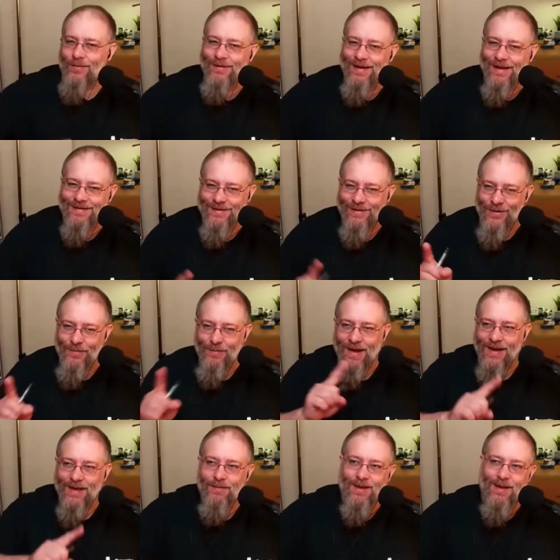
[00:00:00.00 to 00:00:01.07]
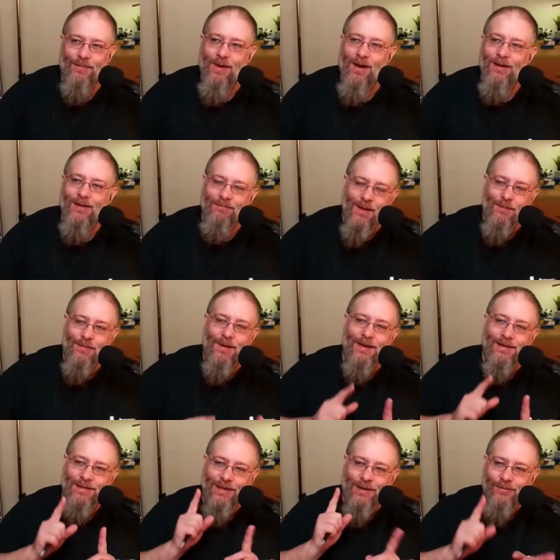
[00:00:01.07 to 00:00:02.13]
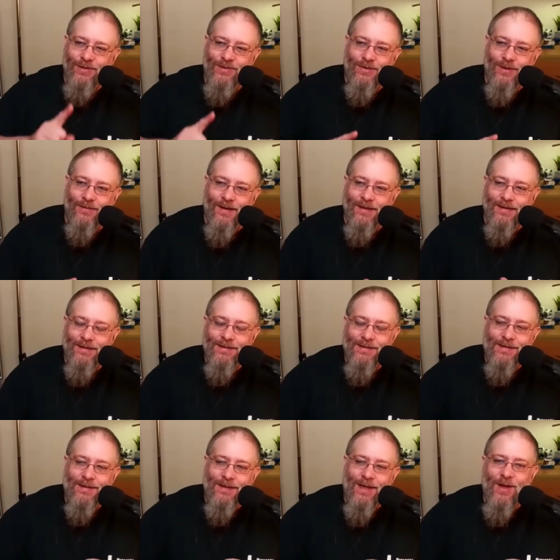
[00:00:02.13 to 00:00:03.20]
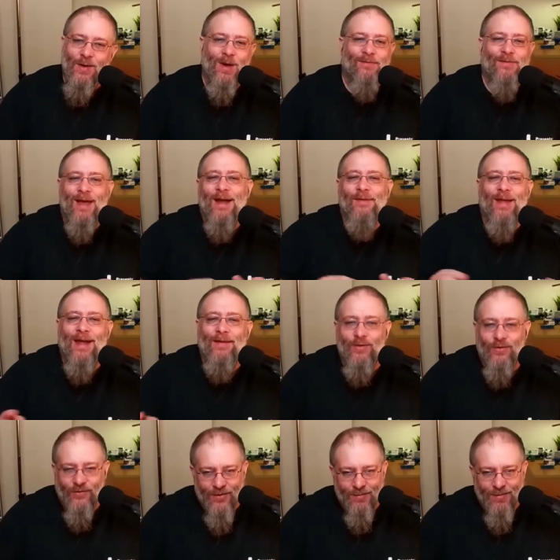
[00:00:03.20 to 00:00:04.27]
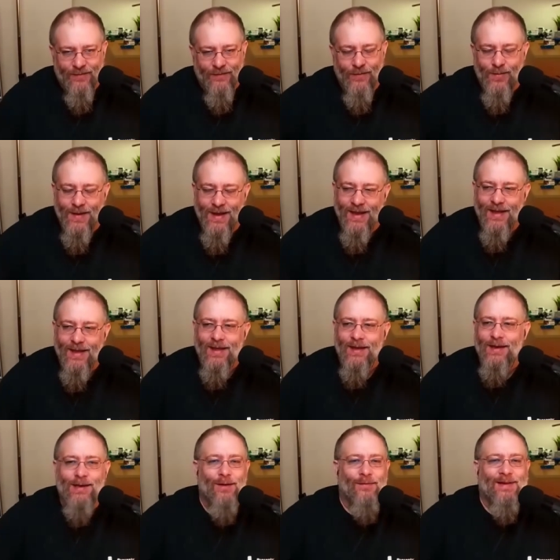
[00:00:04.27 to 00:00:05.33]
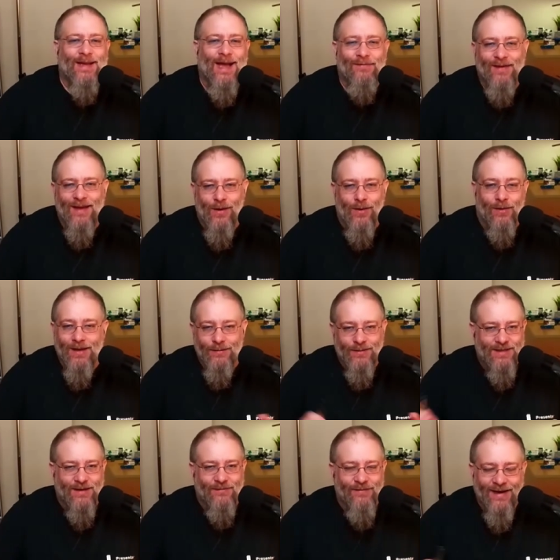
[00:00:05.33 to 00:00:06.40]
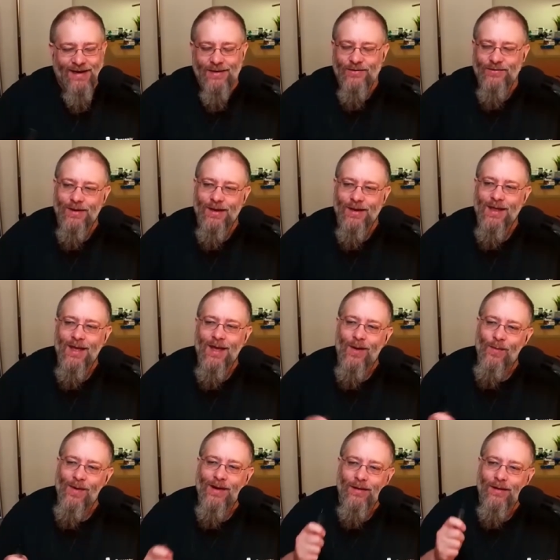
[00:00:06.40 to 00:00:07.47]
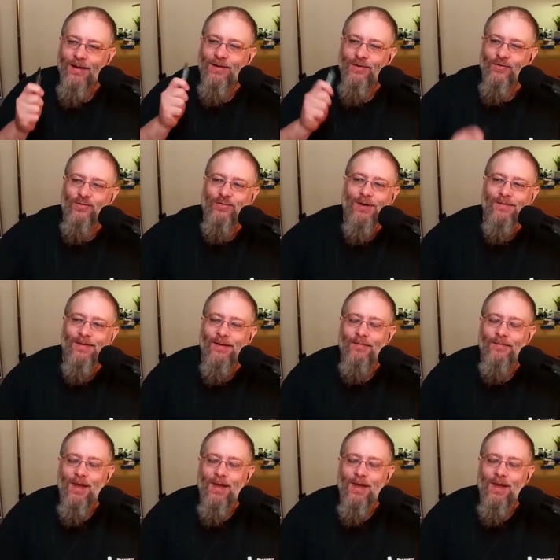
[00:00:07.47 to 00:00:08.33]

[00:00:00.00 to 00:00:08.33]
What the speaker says: related. I'll come back in a minute, but I remember as a lorry driver, whoever had the truck before me loved to have it hot. It was their regular truck. And when I got in to drive it,